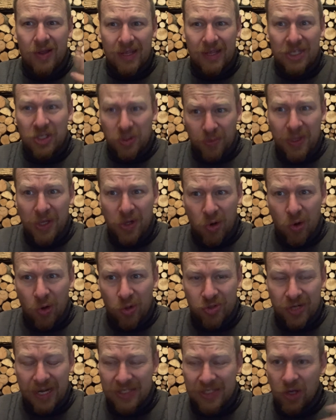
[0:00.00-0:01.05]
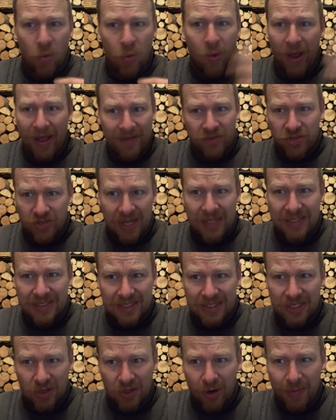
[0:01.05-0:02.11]
He should be in court dress or whatever
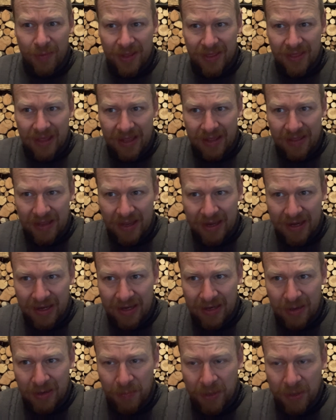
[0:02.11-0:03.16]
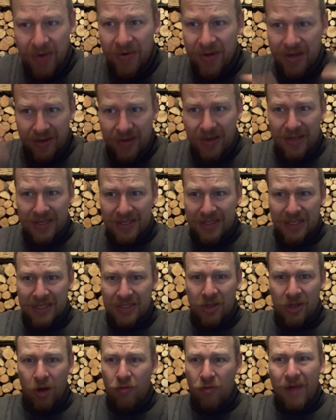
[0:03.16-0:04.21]
dress, you know what I mean, they are appearing in. He's
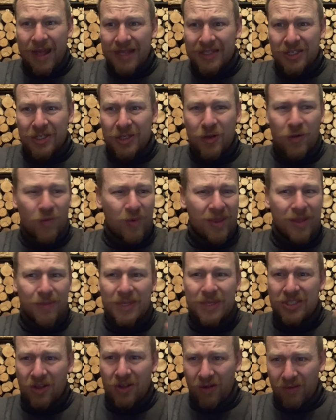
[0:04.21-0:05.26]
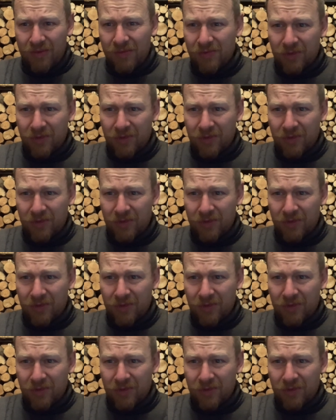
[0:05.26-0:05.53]
got retinue with him. He's got